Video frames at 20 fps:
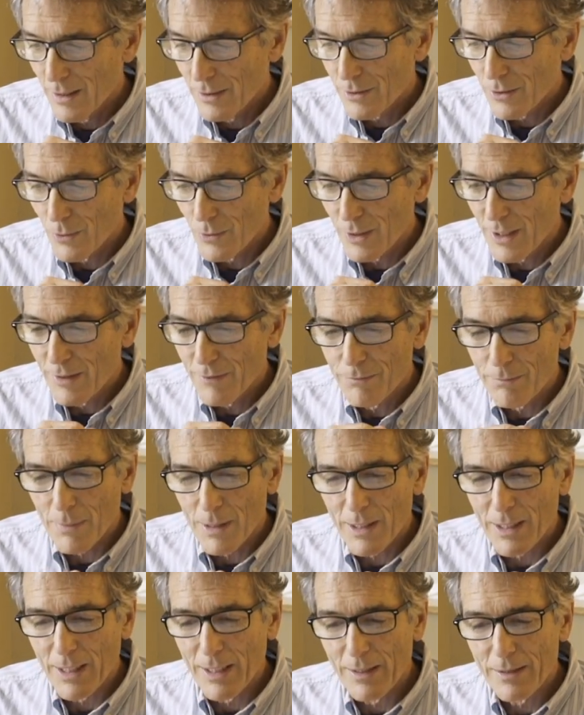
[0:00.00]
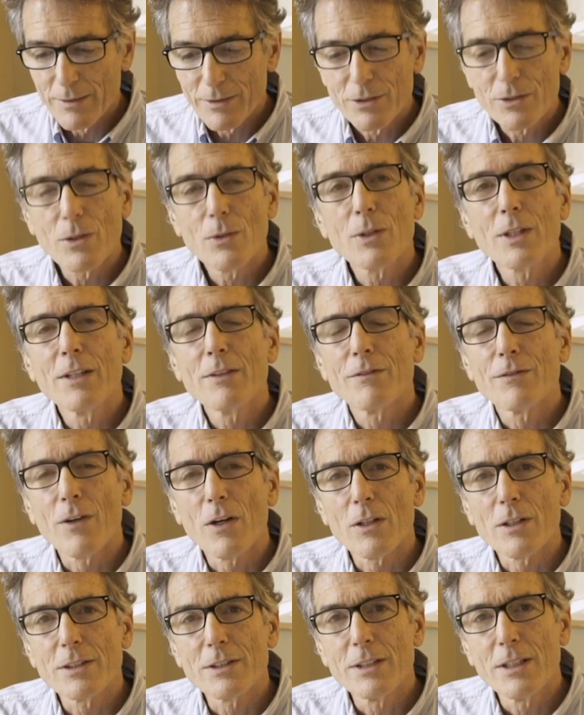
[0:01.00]
Don't give money. Don't give
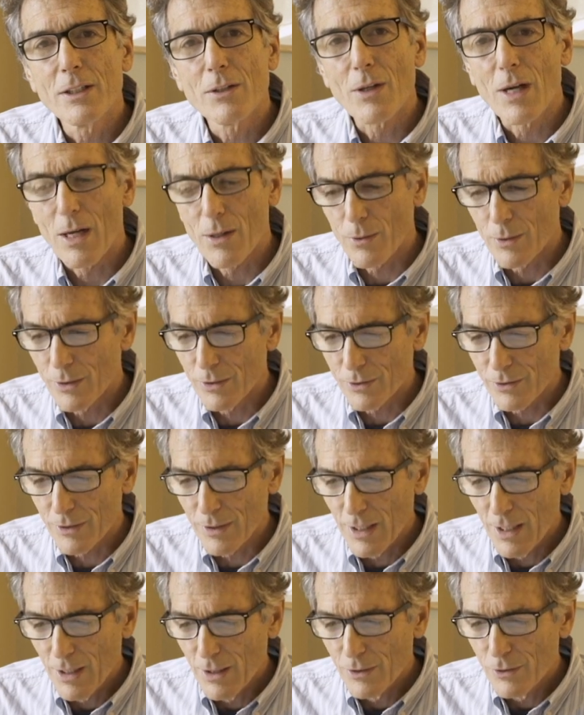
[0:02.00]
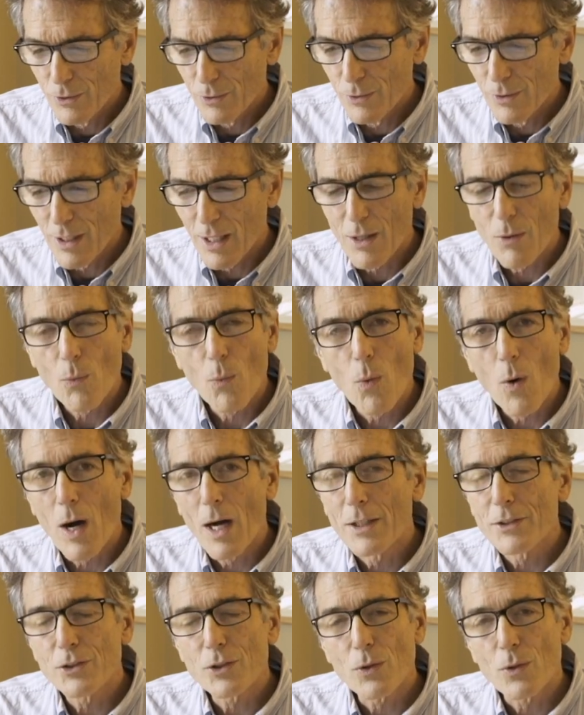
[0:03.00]
volunteer hours. Do not
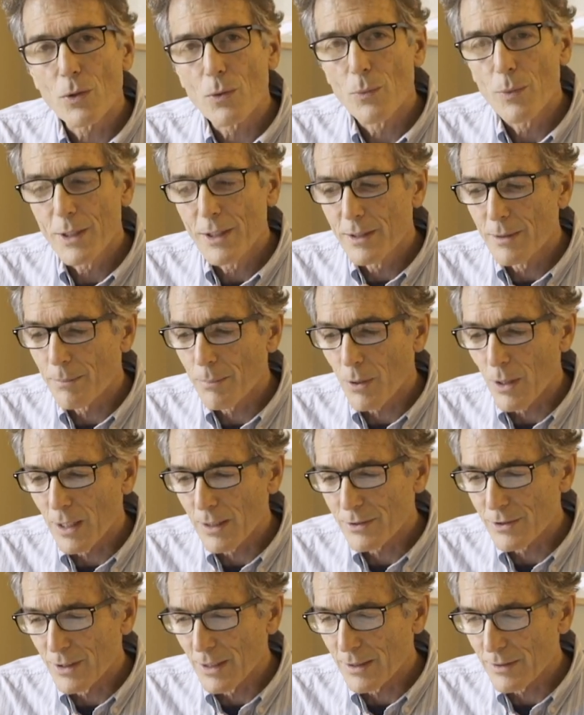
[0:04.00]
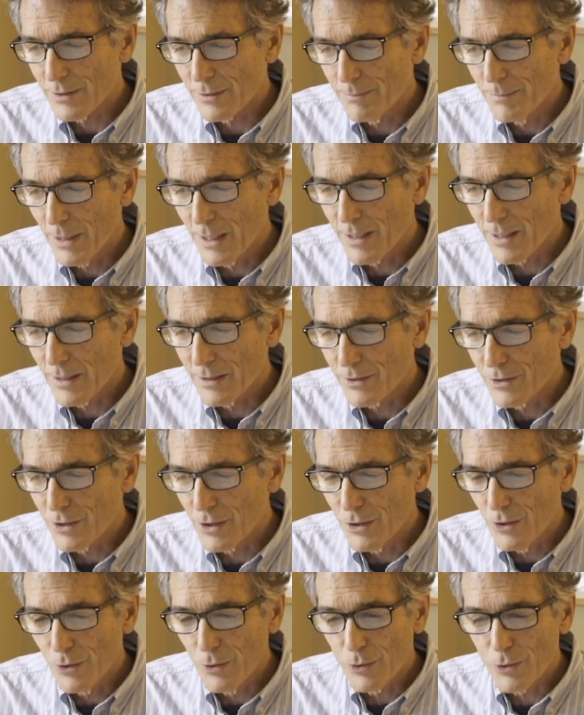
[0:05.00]
watch or read the process, because
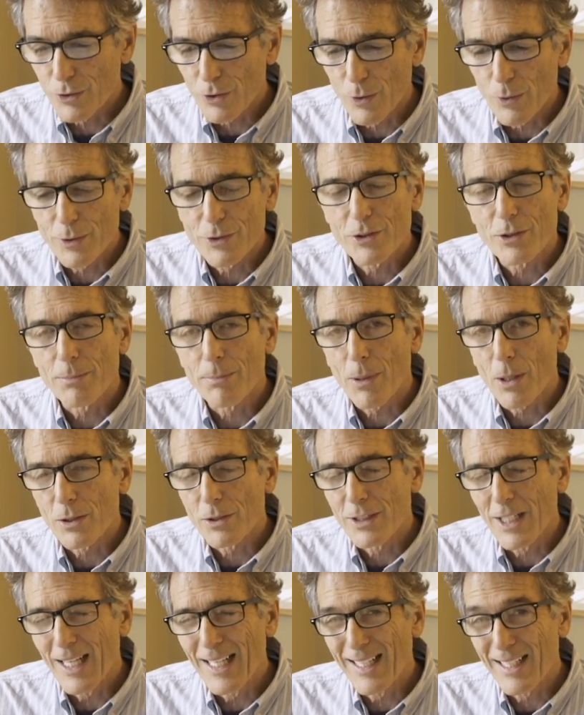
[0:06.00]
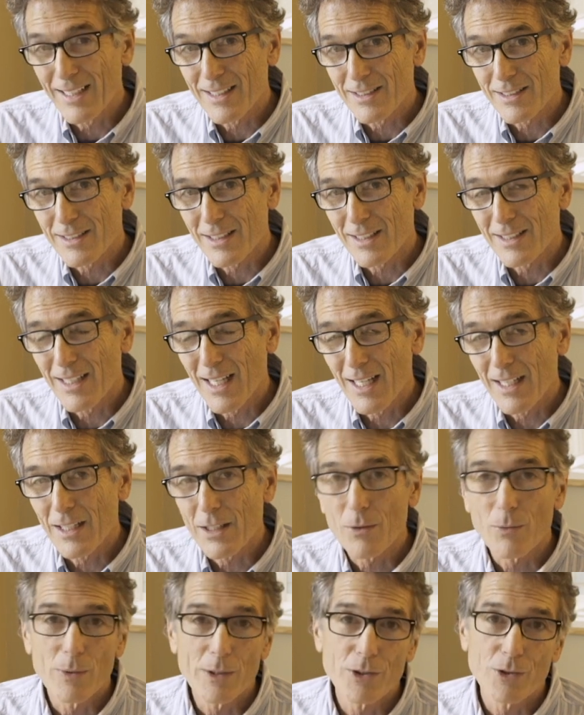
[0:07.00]
to do so is to partake in a
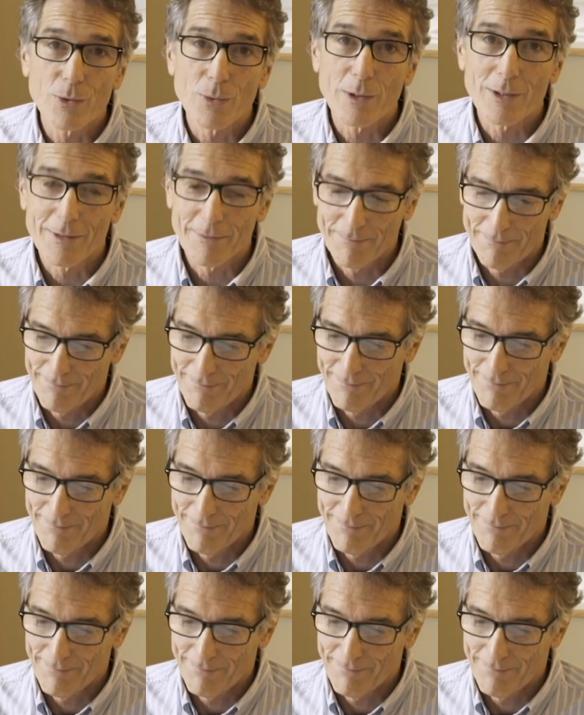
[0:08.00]
satanic ritual.